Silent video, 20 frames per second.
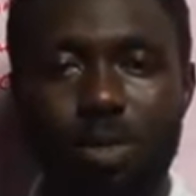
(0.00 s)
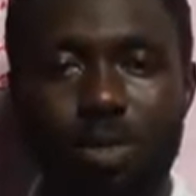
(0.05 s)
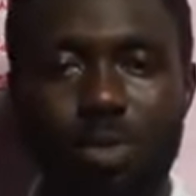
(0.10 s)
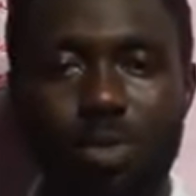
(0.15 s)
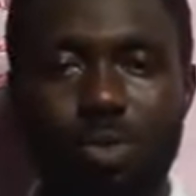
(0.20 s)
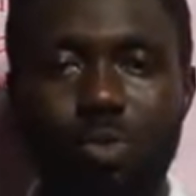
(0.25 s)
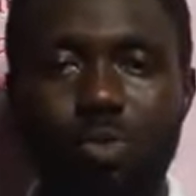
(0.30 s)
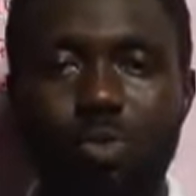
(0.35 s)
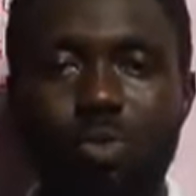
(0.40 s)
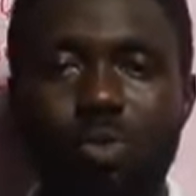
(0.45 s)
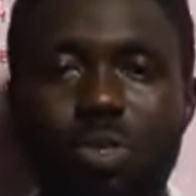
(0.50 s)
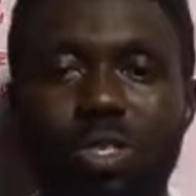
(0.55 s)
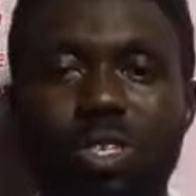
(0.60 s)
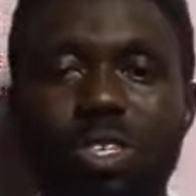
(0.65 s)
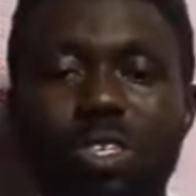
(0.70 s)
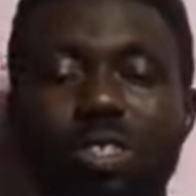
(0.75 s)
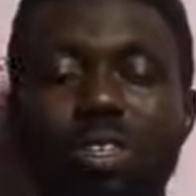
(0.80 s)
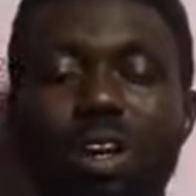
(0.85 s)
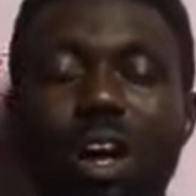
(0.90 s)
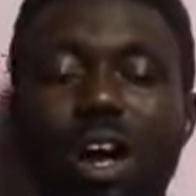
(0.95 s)
So
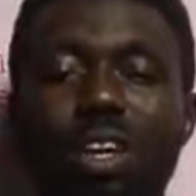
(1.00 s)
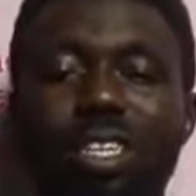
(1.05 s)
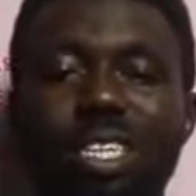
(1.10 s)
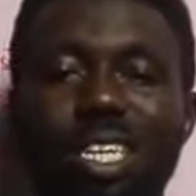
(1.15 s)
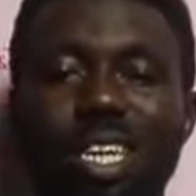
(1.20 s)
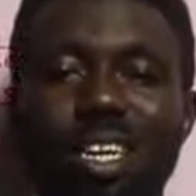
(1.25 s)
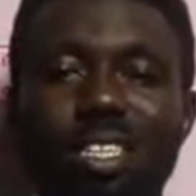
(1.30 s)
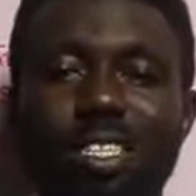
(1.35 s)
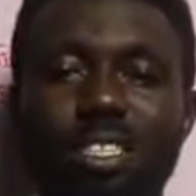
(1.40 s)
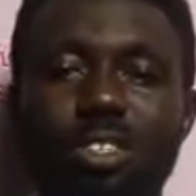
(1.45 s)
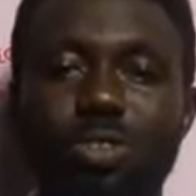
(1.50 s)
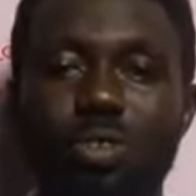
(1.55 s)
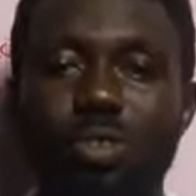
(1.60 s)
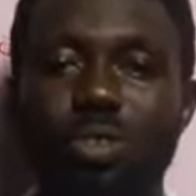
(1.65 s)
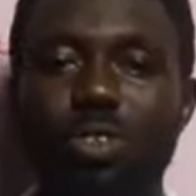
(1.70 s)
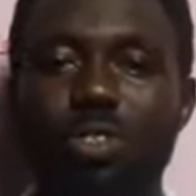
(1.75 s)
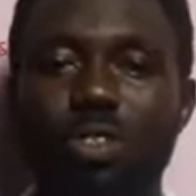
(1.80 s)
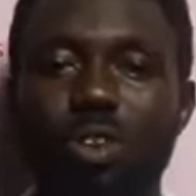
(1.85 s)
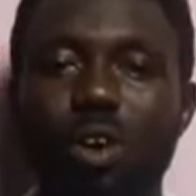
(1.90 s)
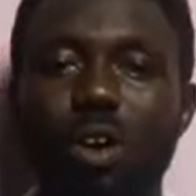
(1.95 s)
these are the
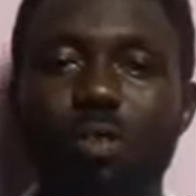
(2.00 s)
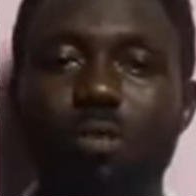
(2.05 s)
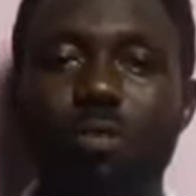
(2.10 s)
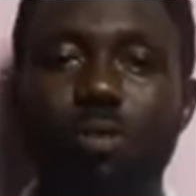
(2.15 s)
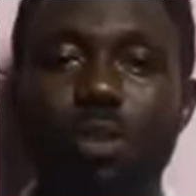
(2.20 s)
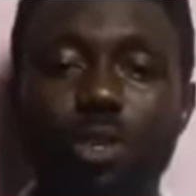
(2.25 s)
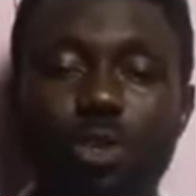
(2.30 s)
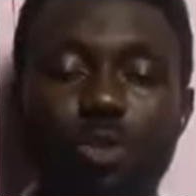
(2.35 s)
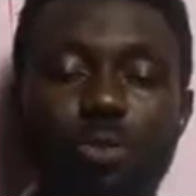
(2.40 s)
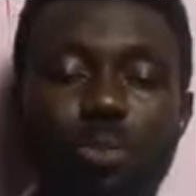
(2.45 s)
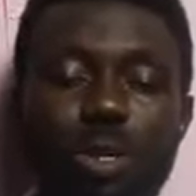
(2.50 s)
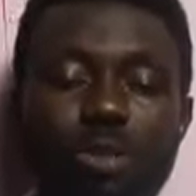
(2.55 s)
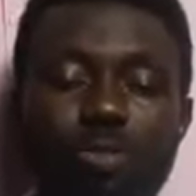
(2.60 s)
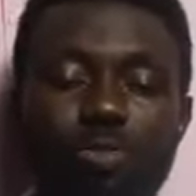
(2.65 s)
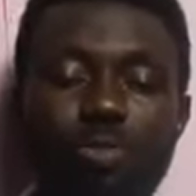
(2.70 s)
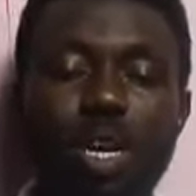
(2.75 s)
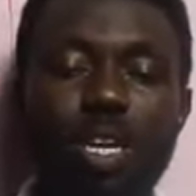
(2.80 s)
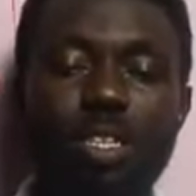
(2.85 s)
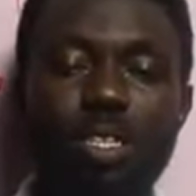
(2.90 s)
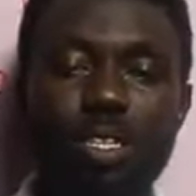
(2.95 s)
categories of human
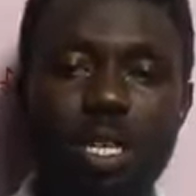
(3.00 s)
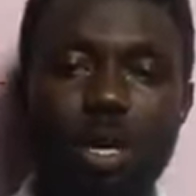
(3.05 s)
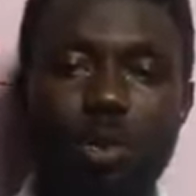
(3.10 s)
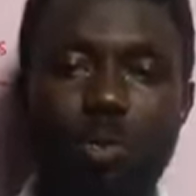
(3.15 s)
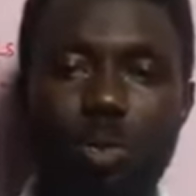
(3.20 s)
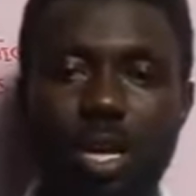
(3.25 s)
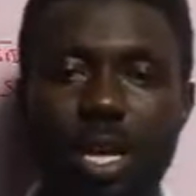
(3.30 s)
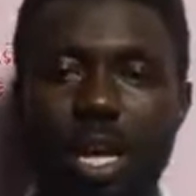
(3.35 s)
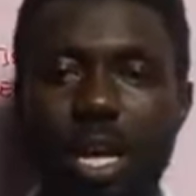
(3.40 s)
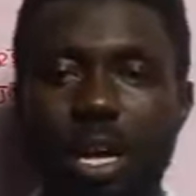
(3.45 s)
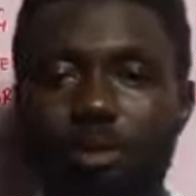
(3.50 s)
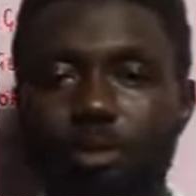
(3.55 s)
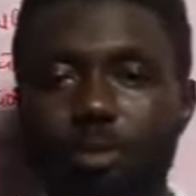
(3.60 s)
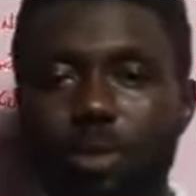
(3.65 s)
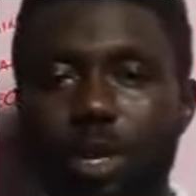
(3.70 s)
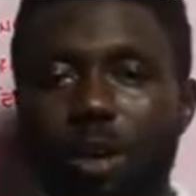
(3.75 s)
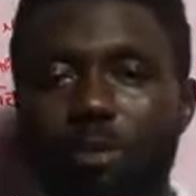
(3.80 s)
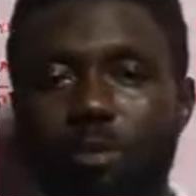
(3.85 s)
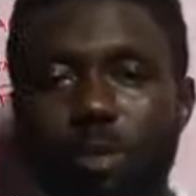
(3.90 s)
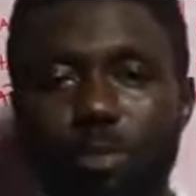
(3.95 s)
rights that we have. We
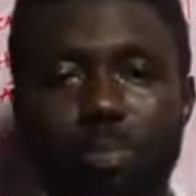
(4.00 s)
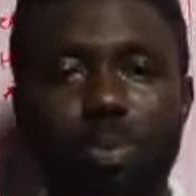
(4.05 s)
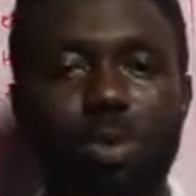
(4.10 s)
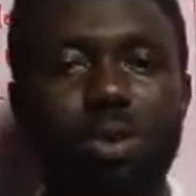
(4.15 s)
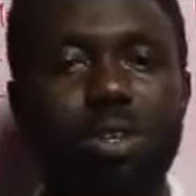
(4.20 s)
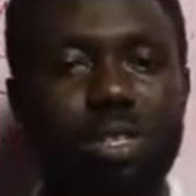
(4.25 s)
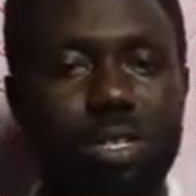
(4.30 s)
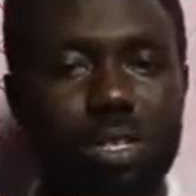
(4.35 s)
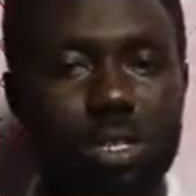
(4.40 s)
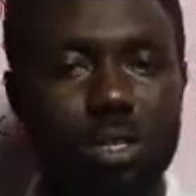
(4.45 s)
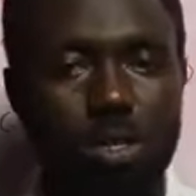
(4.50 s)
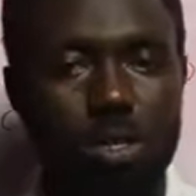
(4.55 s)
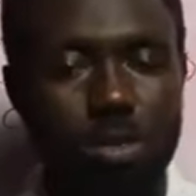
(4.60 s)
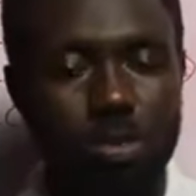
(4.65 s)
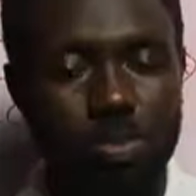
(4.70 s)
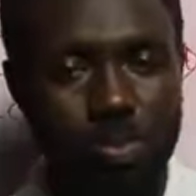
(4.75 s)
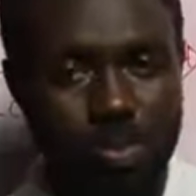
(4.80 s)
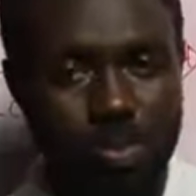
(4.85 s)
have the political,